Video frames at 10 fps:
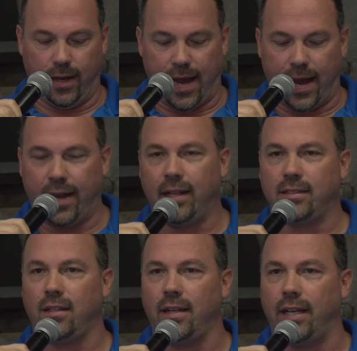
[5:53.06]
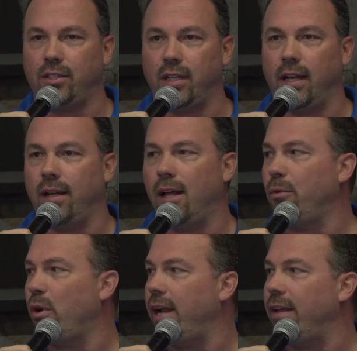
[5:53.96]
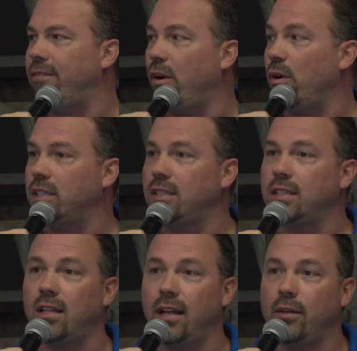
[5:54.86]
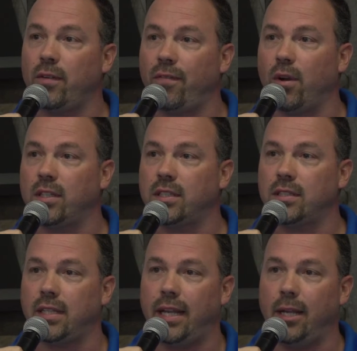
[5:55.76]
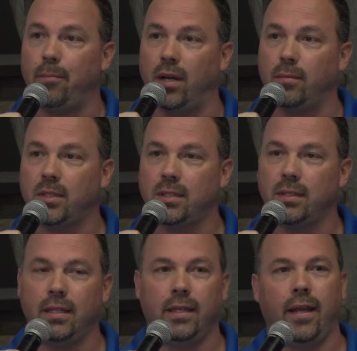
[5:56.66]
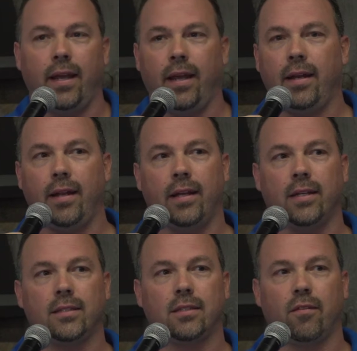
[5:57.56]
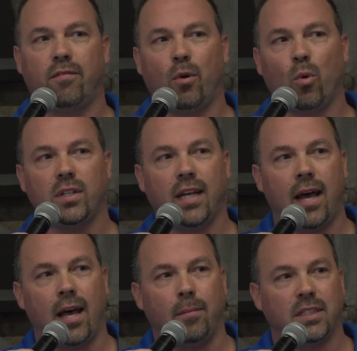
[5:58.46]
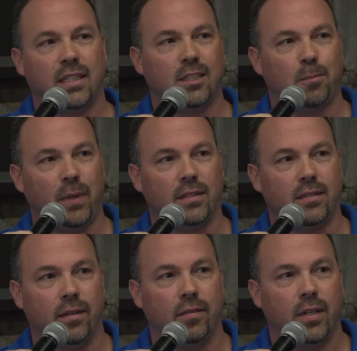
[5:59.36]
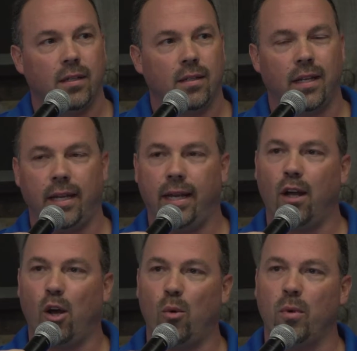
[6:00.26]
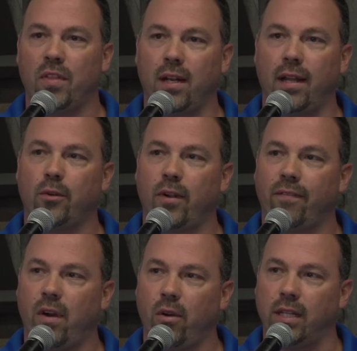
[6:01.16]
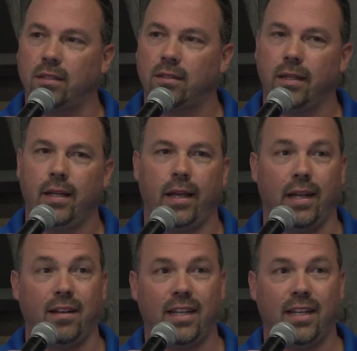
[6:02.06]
adding insulation, and upgrading furnaces, electric furnaces to heat pumps. It is 4 times as expensive to heat a home with an electric furnace, at